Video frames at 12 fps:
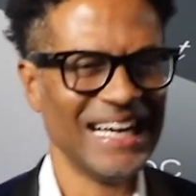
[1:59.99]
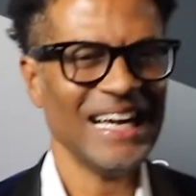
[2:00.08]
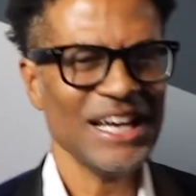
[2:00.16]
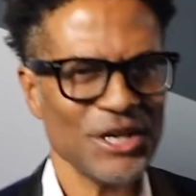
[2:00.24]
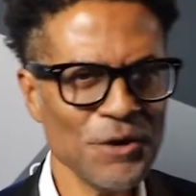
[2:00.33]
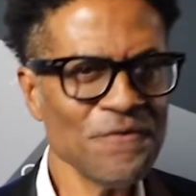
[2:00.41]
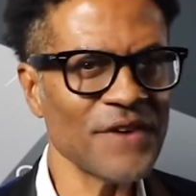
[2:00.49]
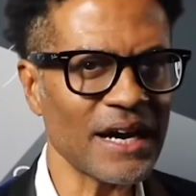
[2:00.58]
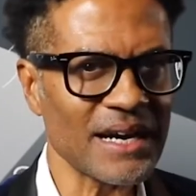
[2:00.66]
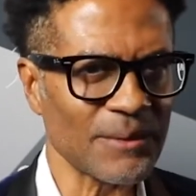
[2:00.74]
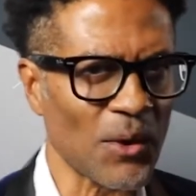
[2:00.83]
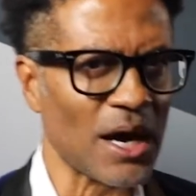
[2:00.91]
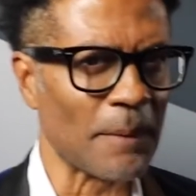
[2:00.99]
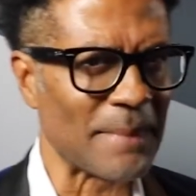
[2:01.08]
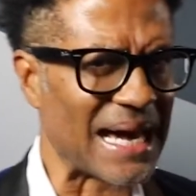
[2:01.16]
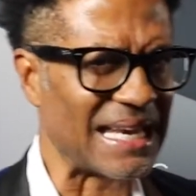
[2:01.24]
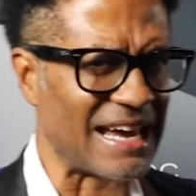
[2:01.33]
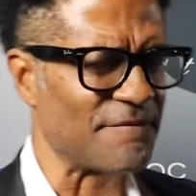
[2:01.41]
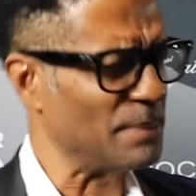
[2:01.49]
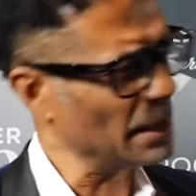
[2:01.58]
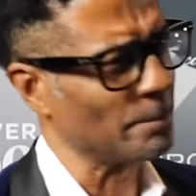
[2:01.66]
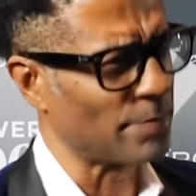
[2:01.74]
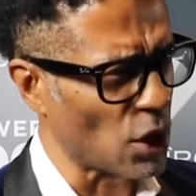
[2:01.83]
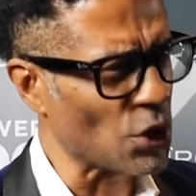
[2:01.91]
You very well might have been
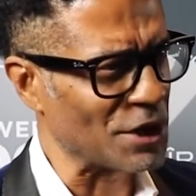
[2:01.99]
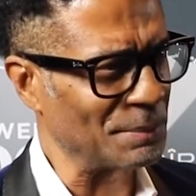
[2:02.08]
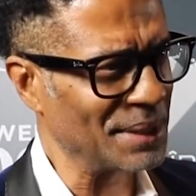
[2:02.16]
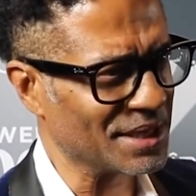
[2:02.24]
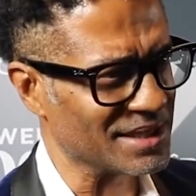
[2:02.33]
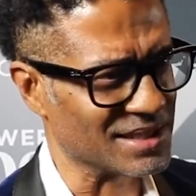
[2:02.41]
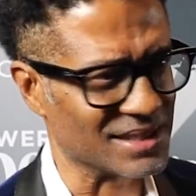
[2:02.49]
born because of